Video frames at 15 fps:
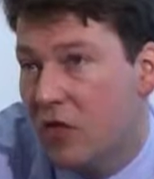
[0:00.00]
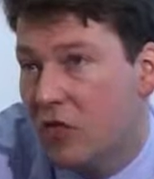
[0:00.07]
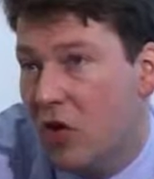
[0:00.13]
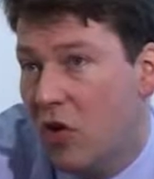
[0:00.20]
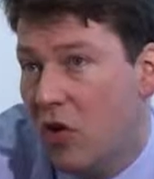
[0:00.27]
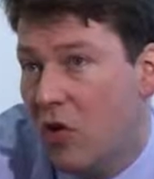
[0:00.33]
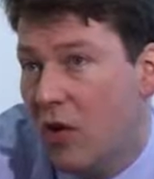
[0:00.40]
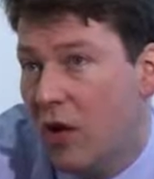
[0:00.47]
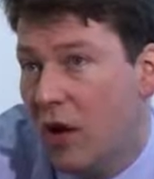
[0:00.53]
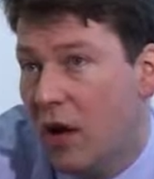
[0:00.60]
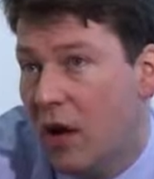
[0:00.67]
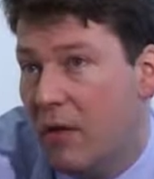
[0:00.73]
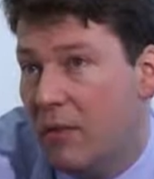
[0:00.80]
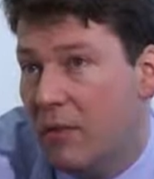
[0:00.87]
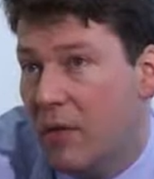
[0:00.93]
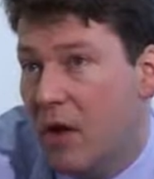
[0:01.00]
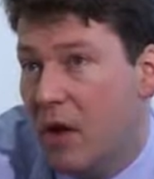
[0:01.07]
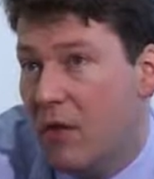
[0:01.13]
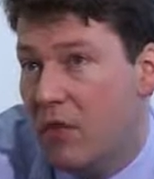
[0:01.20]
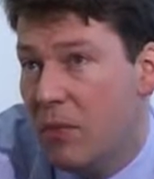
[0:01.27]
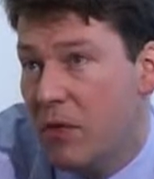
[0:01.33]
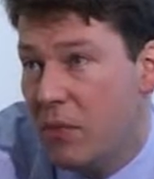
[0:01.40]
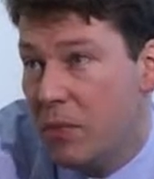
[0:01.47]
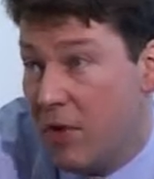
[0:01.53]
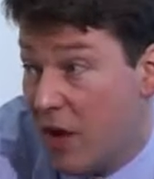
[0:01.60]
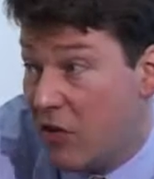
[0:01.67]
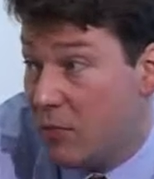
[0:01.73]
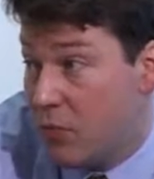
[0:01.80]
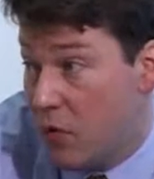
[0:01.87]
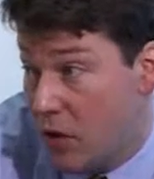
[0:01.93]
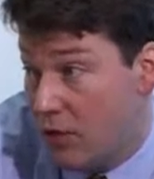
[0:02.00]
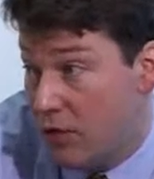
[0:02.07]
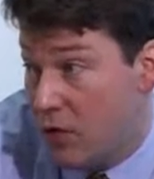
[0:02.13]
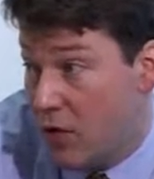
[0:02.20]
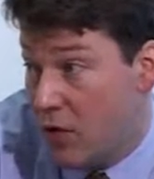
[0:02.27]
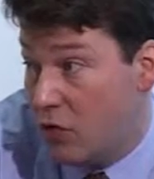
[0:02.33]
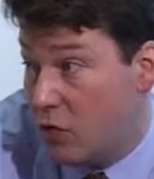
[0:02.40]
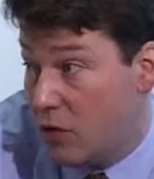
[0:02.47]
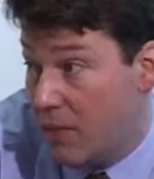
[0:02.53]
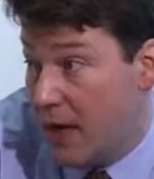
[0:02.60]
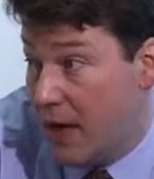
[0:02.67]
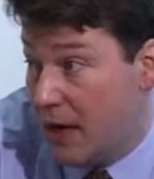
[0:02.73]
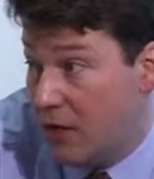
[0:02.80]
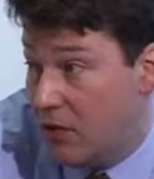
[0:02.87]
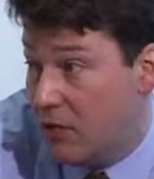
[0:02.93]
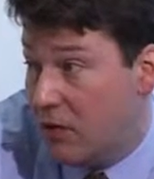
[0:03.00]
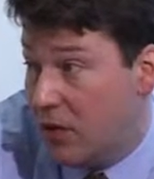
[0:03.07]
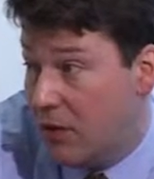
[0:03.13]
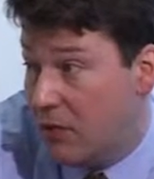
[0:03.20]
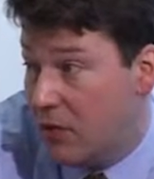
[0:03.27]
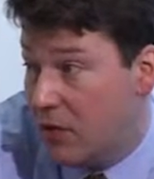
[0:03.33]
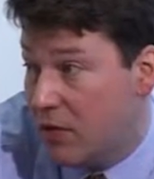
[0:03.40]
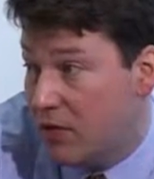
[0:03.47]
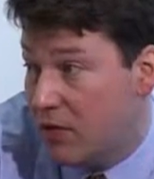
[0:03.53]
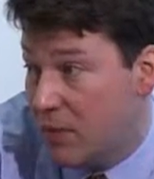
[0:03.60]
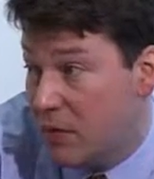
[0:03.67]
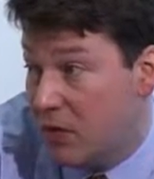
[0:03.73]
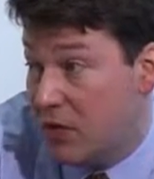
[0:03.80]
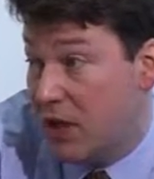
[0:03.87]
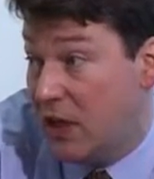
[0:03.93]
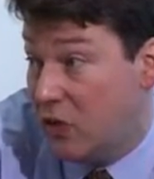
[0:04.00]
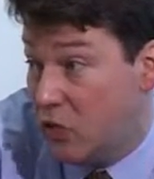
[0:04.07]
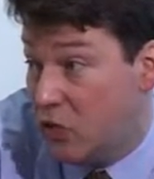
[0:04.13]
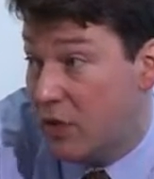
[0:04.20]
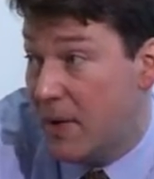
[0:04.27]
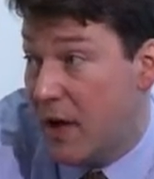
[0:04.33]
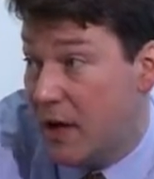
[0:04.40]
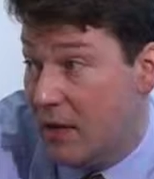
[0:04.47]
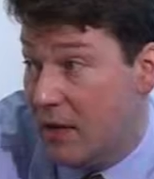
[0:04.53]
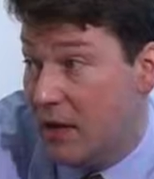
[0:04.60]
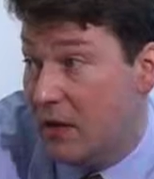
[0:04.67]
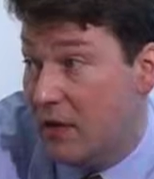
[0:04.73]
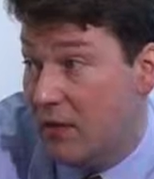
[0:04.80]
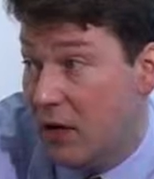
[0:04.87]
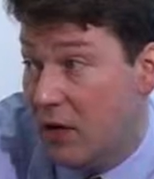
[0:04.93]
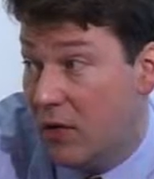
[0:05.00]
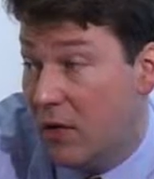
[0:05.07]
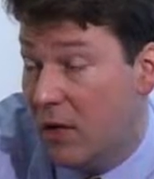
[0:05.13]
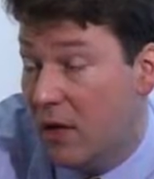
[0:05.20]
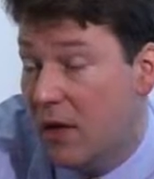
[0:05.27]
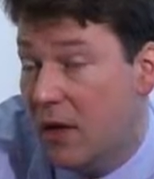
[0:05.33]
So from the depression point of view, those were the main sort of symptoms that he talked about in the interview.